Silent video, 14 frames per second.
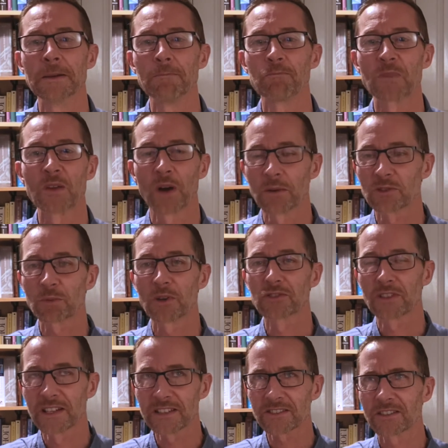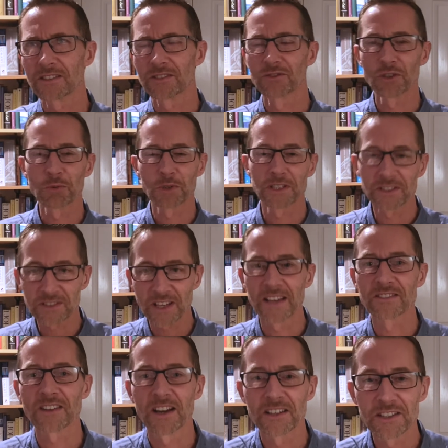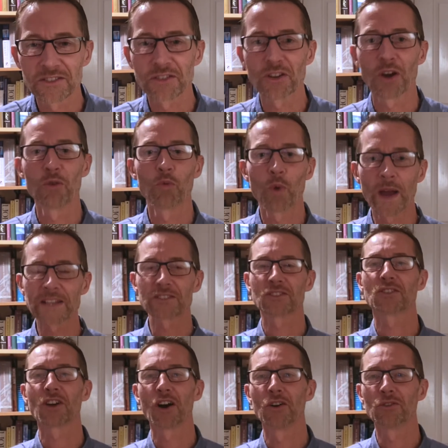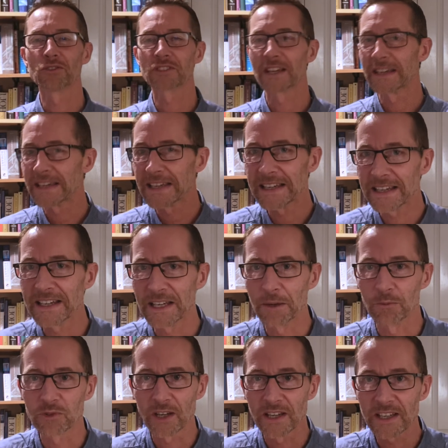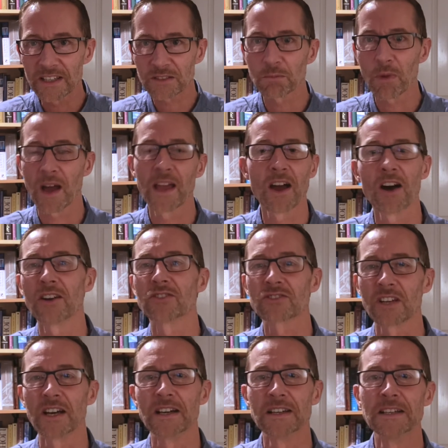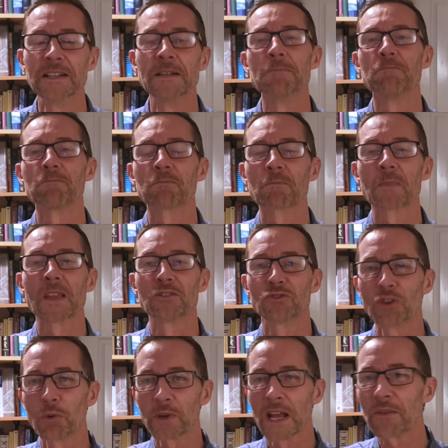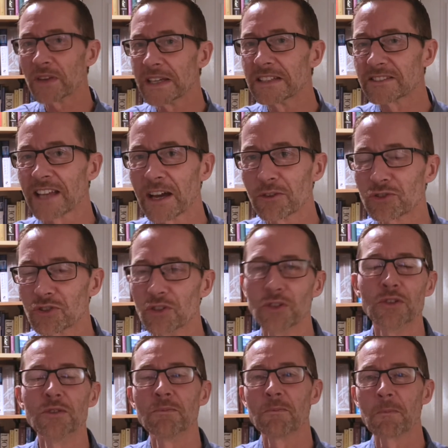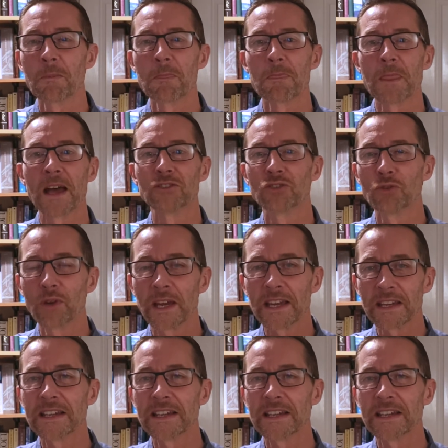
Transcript: If I'm supposed to listen and do what he says, I need to know where to go to hear him. So here's my answer. Do whatever he tells you as you hear